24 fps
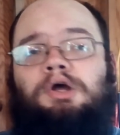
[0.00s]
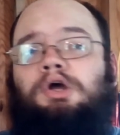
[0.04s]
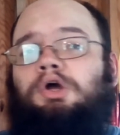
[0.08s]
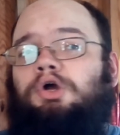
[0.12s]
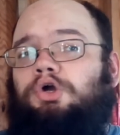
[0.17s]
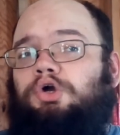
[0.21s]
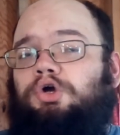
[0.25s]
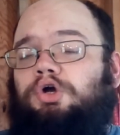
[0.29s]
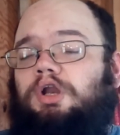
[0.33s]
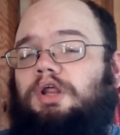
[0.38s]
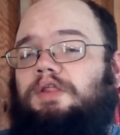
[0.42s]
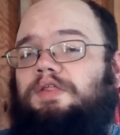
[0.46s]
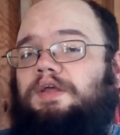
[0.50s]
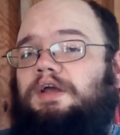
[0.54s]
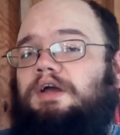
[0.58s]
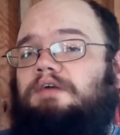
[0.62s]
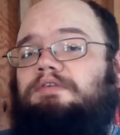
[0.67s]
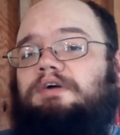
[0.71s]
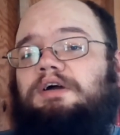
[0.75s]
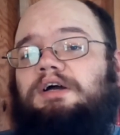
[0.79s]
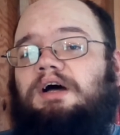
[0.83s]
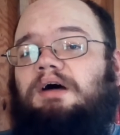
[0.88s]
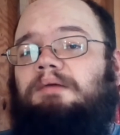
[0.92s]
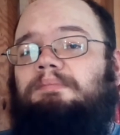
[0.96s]
Could I think of
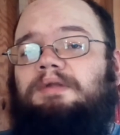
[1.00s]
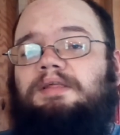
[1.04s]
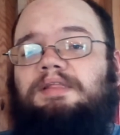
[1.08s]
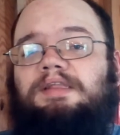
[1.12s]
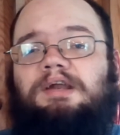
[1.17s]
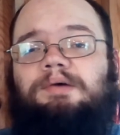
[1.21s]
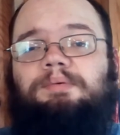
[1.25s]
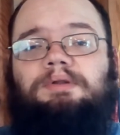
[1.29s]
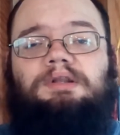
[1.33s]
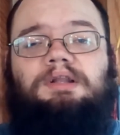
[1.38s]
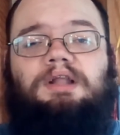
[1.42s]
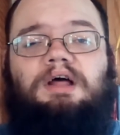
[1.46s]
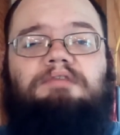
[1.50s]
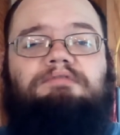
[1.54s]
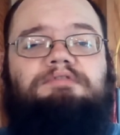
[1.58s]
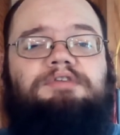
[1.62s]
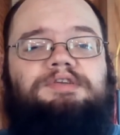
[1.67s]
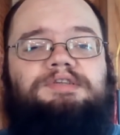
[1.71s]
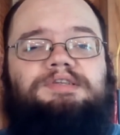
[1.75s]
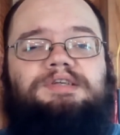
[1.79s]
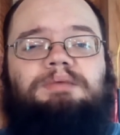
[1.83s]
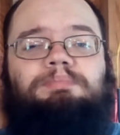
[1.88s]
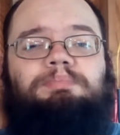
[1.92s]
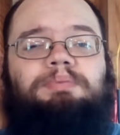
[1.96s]
a company that I would love to
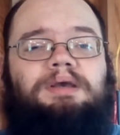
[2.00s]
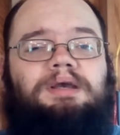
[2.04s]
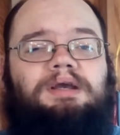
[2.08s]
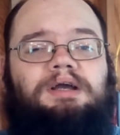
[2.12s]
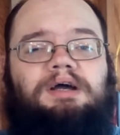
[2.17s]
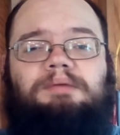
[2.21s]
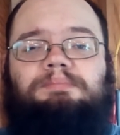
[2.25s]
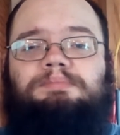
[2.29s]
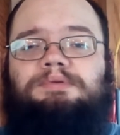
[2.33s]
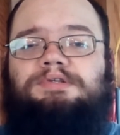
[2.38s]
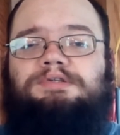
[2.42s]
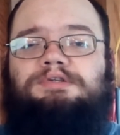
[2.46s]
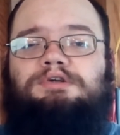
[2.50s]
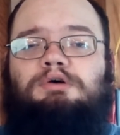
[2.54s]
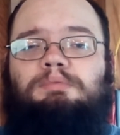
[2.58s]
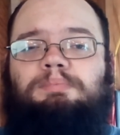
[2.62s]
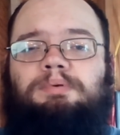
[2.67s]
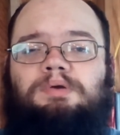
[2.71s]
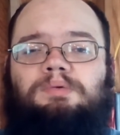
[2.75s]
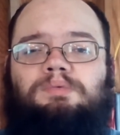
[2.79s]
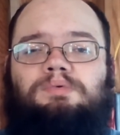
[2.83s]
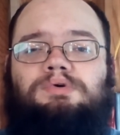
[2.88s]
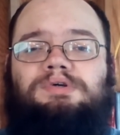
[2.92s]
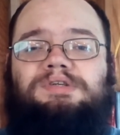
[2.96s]
see pick up
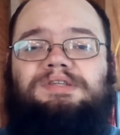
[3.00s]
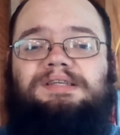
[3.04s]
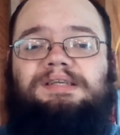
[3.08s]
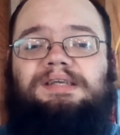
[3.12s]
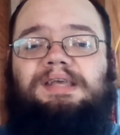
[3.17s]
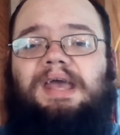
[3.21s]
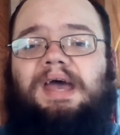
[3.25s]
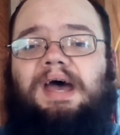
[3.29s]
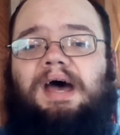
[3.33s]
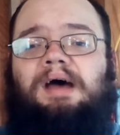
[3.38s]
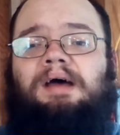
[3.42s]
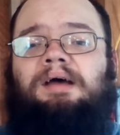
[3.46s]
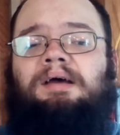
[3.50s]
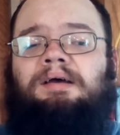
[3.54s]
Dystopian Wars? Yeah.